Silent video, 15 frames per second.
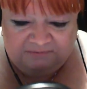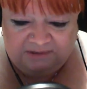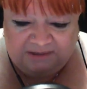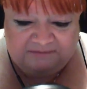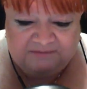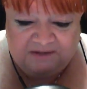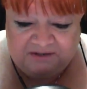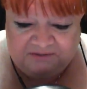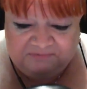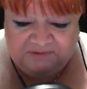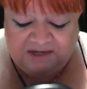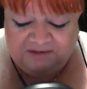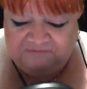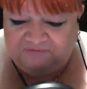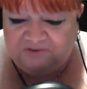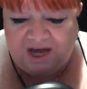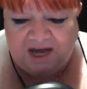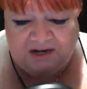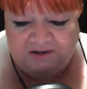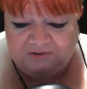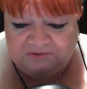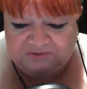Like they
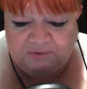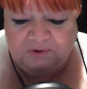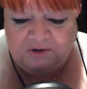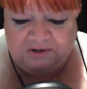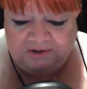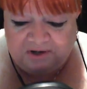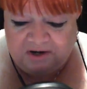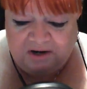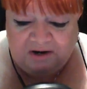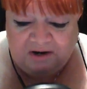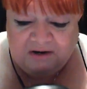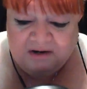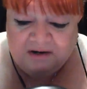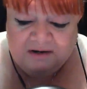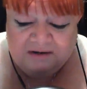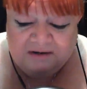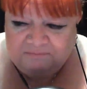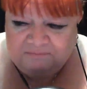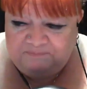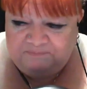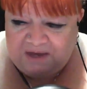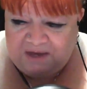flat out told her
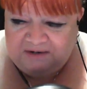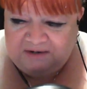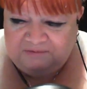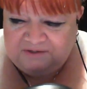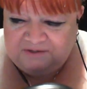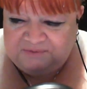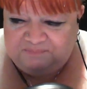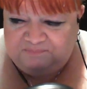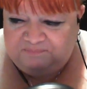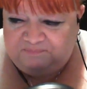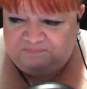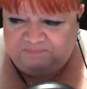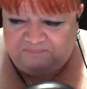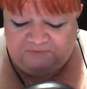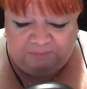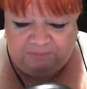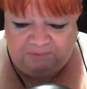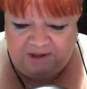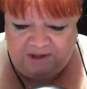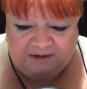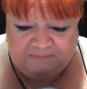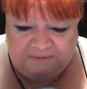that it was for
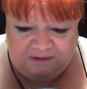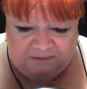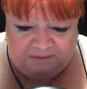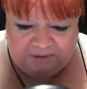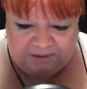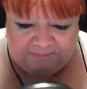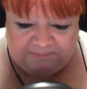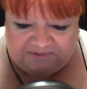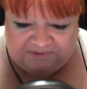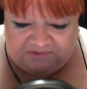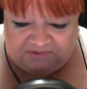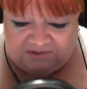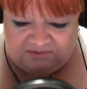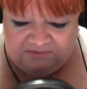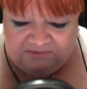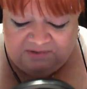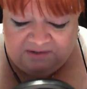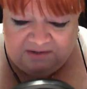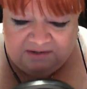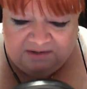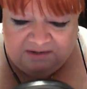blackmail purposes.